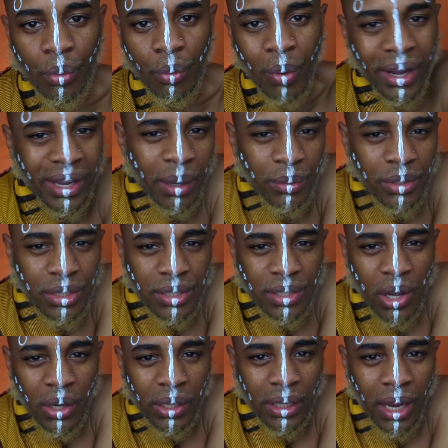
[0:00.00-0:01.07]
Why can't we just
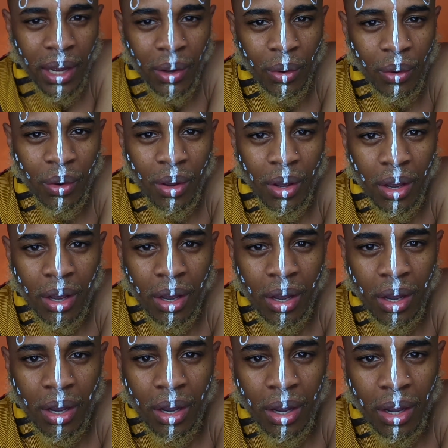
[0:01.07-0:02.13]
talk it out?
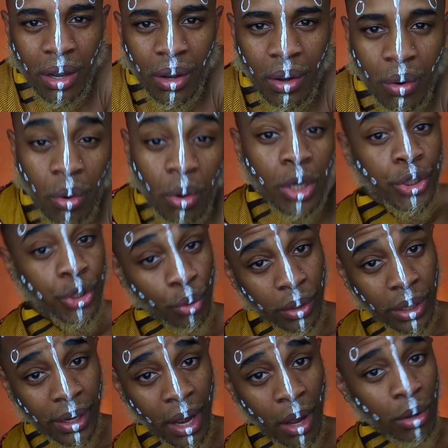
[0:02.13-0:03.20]
Or
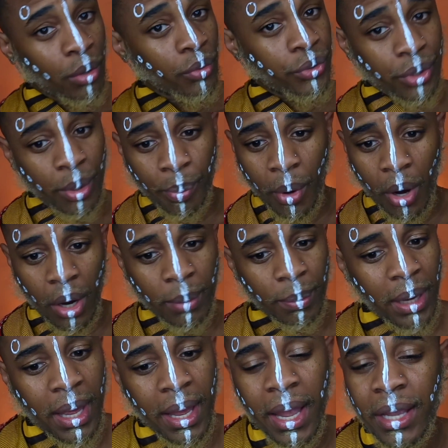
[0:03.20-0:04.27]
duke it out, go to the park,
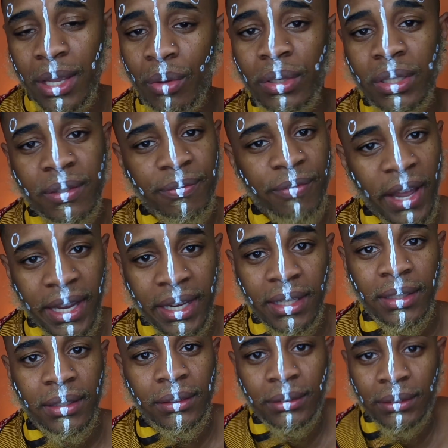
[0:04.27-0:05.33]
be like, hey, yo, let's fight.
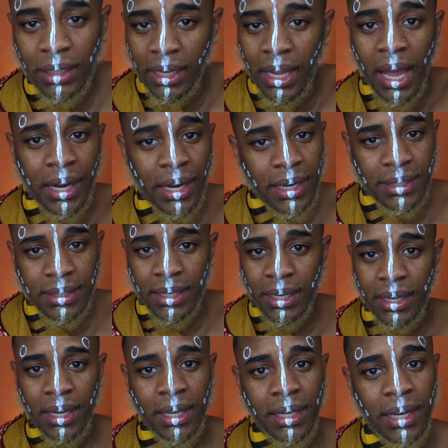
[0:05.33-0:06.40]
Like how they
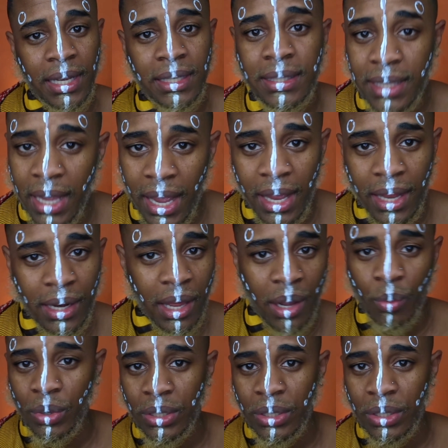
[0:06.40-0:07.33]
did, and that's that. Like,